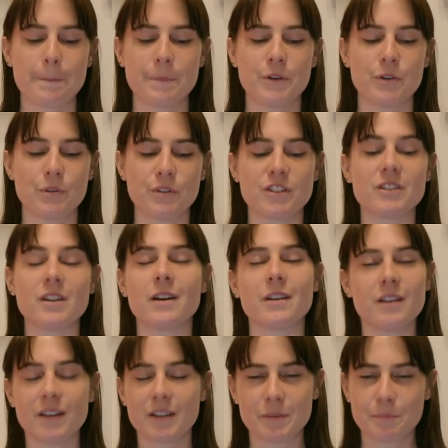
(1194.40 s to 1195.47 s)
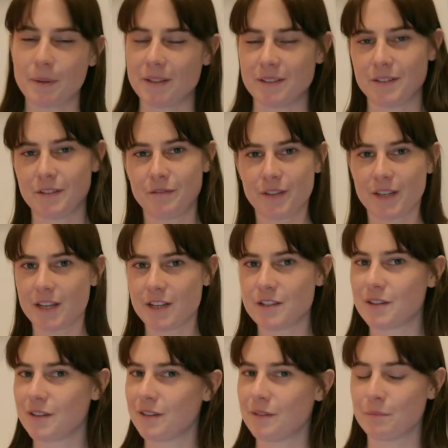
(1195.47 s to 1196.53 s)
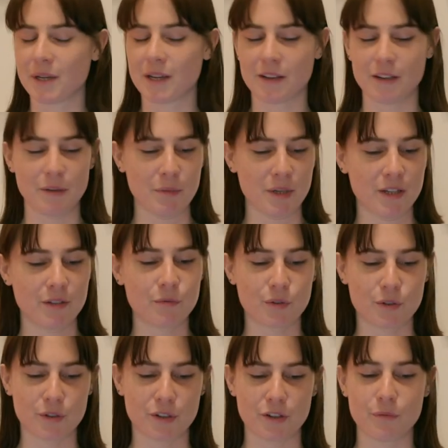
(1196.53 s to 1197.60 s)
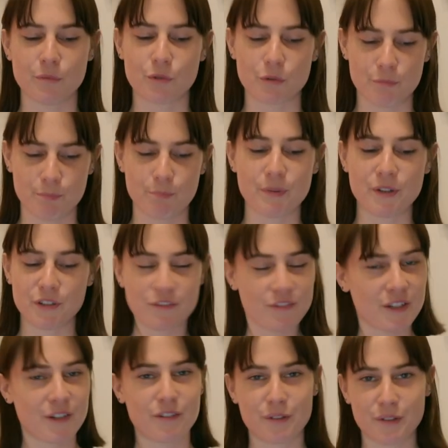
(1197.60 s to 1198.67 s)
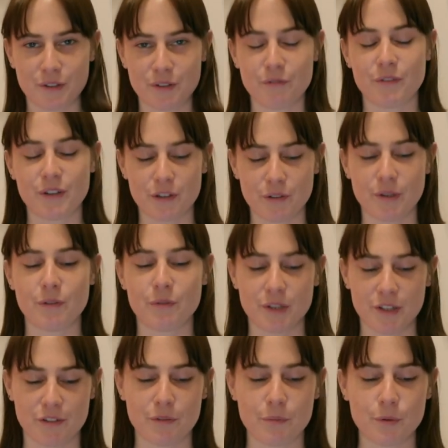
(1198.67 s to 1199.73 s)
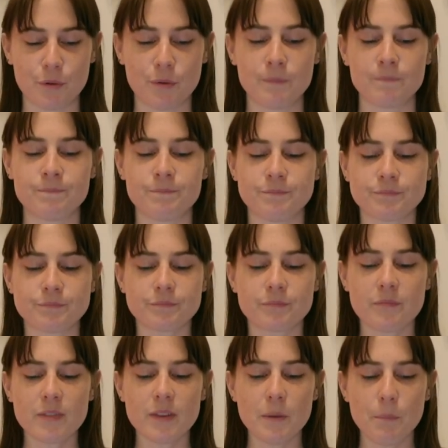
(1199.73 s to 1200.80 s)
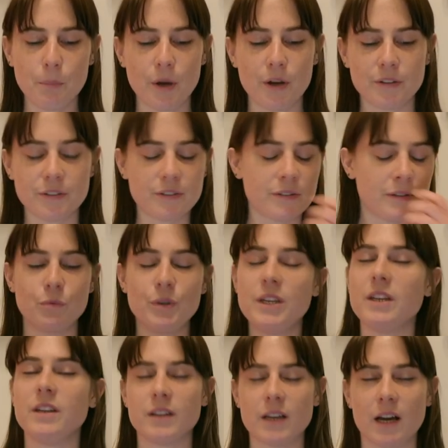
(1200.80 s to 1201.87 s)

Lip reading: you know, it's not an expensive vacation by any means. We're being very, very reasonable, but we need